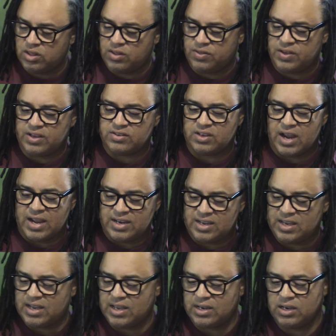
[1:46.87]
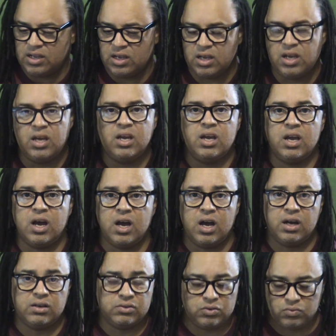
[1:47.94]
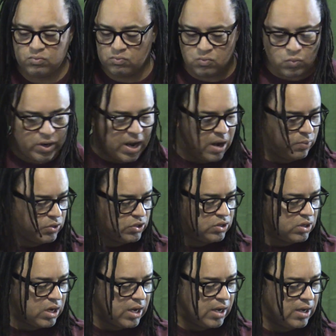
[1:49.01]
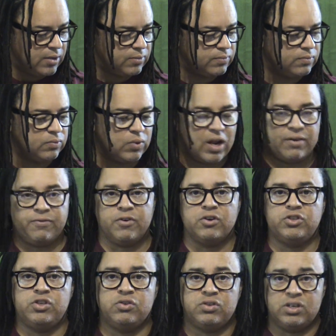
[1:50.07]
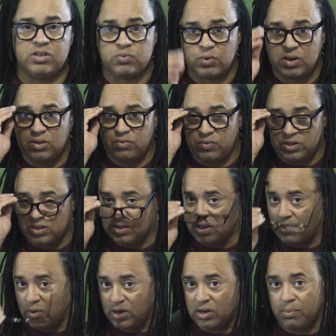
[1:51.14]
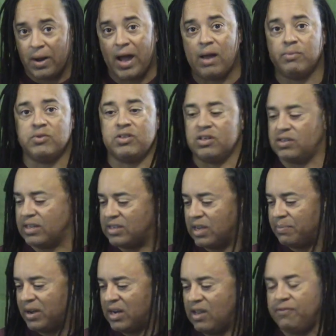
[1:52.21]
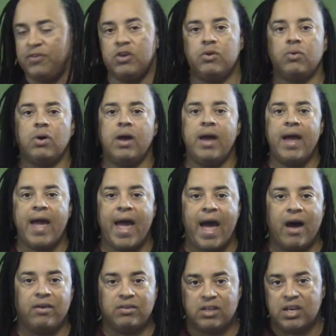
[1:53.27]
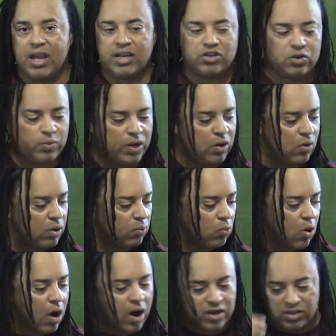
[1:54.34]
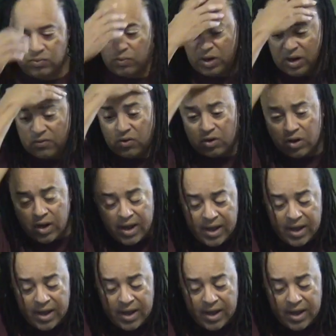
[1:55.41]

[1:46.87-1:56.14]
of the things that I did when I first used these, one of the reasons I wanted to buy them is because I take my nephew out in the nature. We go on walks and whatever.